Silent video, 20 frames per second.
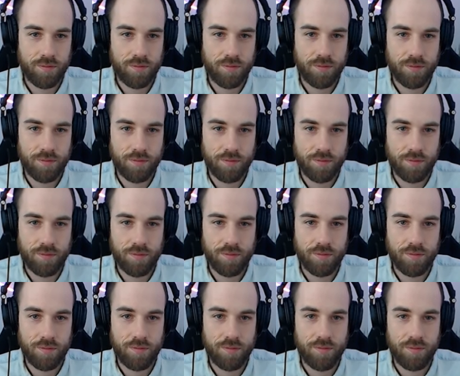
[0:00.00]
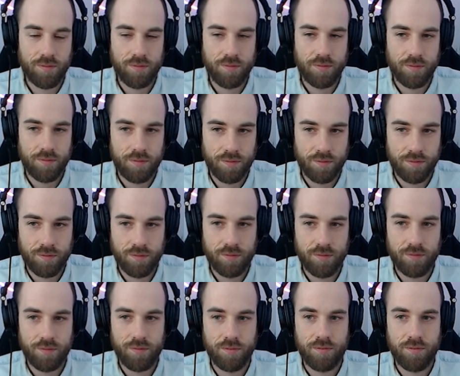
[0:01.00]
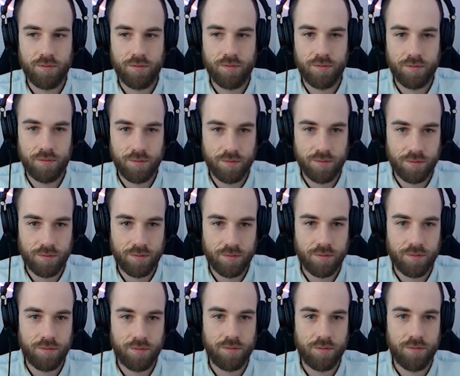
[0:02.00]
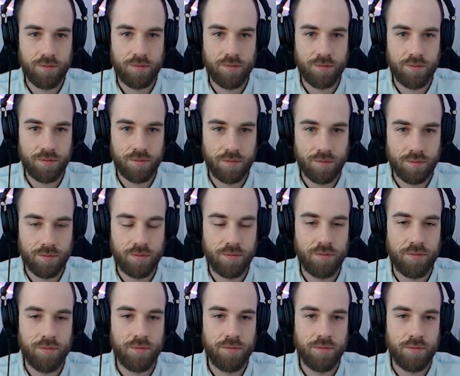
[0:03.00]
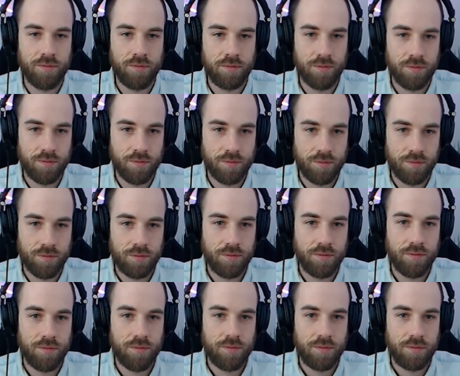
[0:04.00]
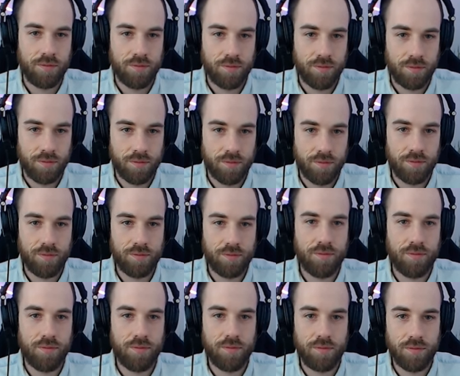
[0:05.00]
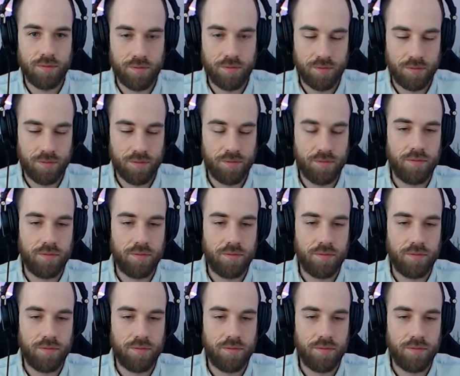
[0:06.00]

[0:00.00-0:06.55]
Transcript: [no speech]